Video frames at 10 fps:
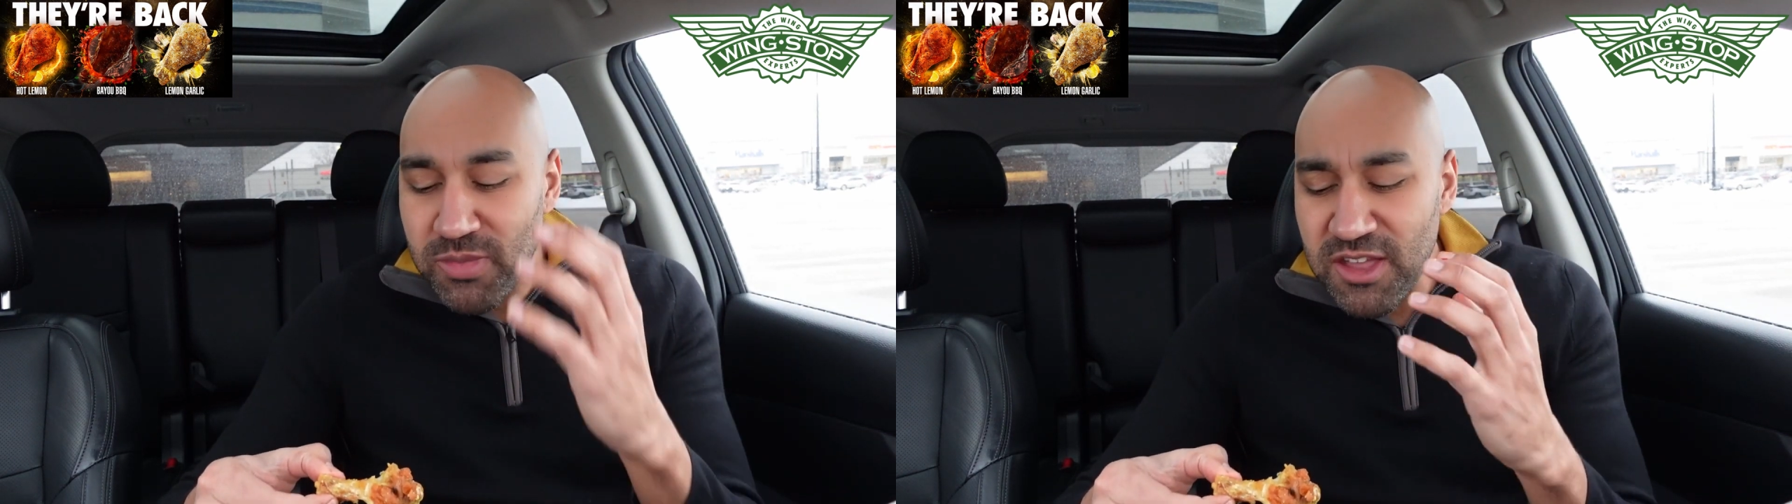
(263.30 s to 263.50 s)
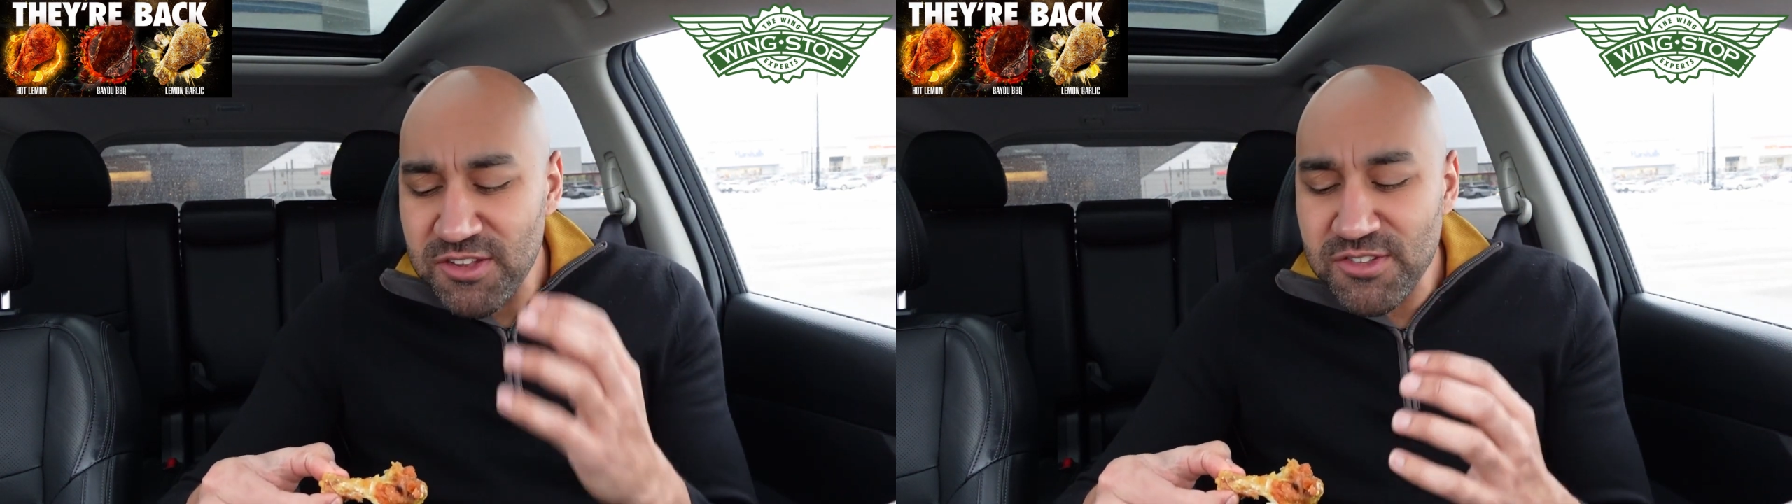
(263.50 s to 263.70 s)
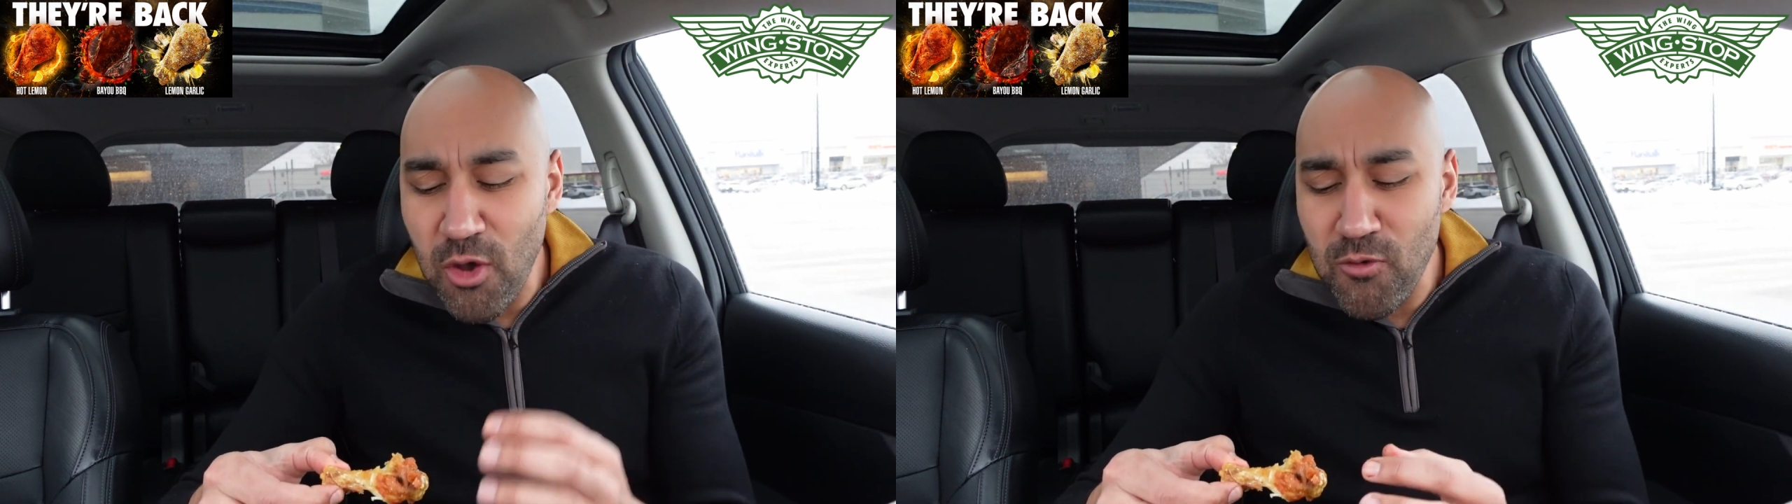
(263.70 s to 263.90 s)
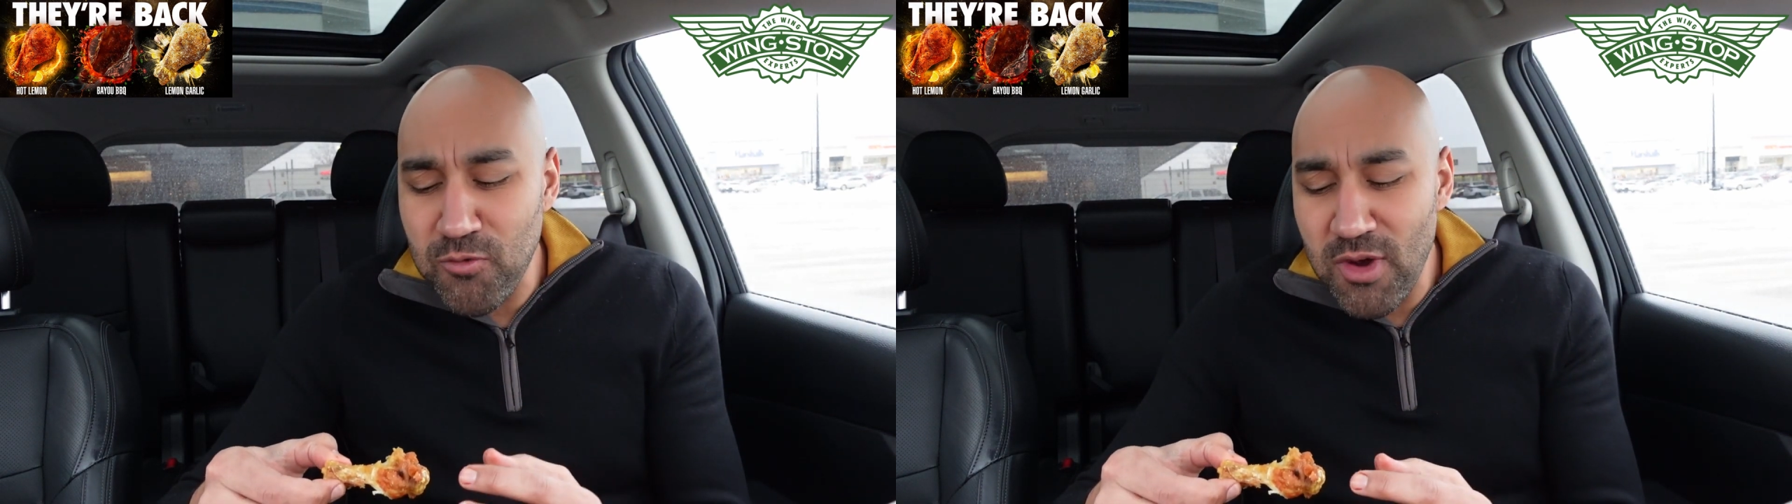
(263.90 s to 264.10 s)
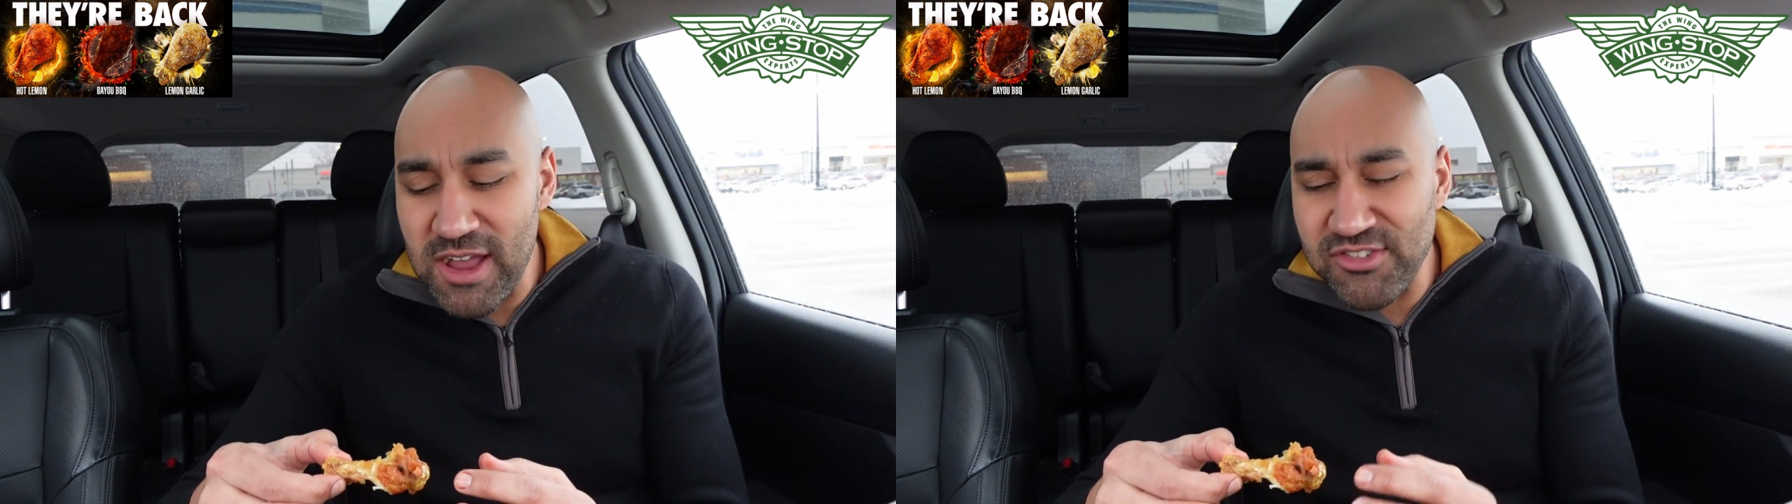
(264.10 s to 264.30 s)
It's so
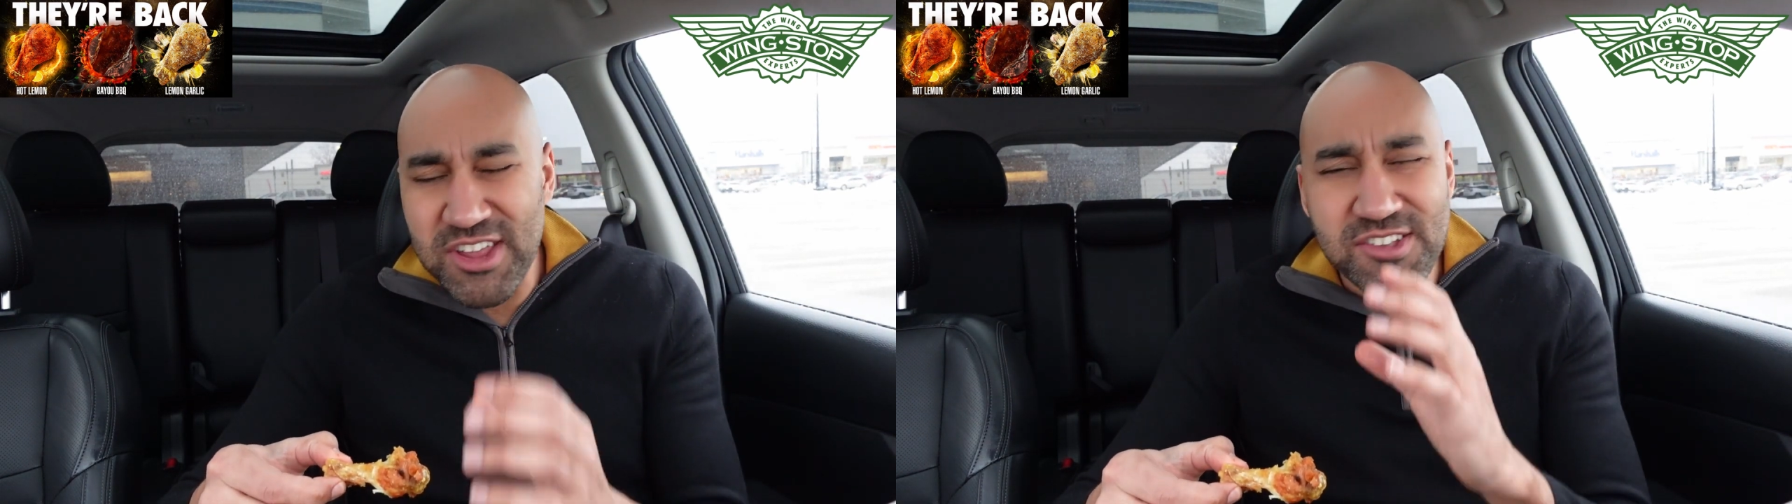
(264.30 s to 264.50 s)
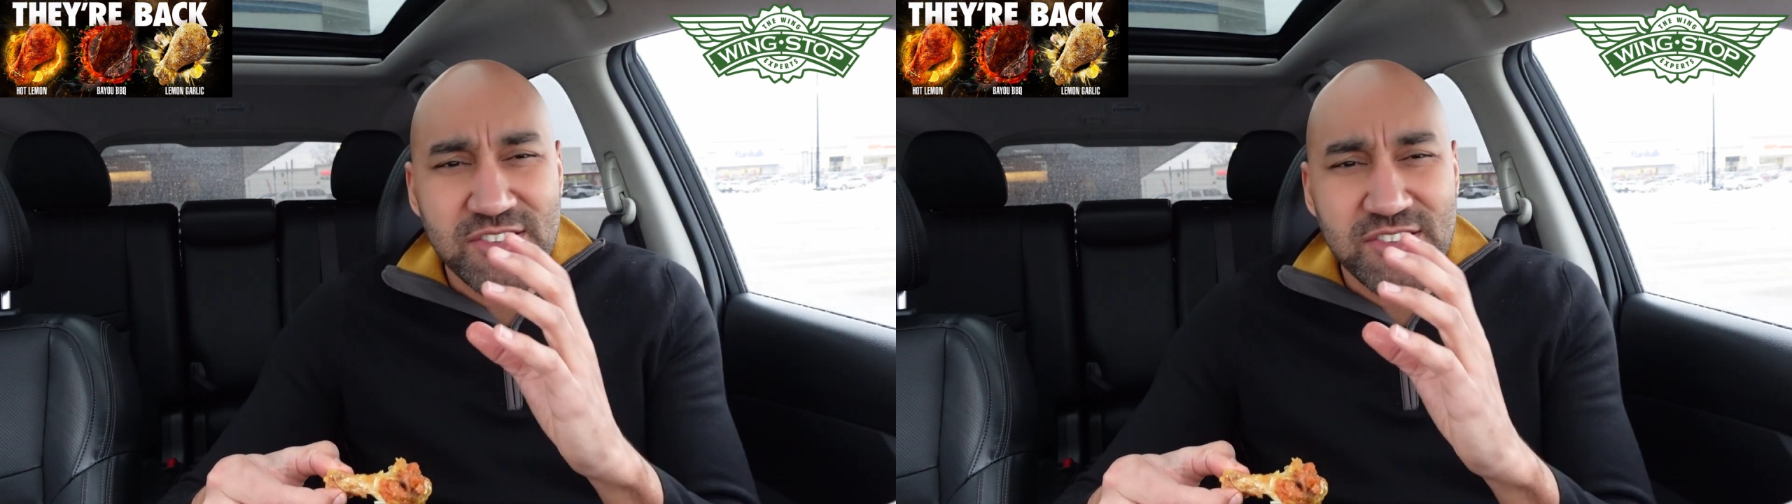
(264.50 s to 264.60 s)
fresh. It's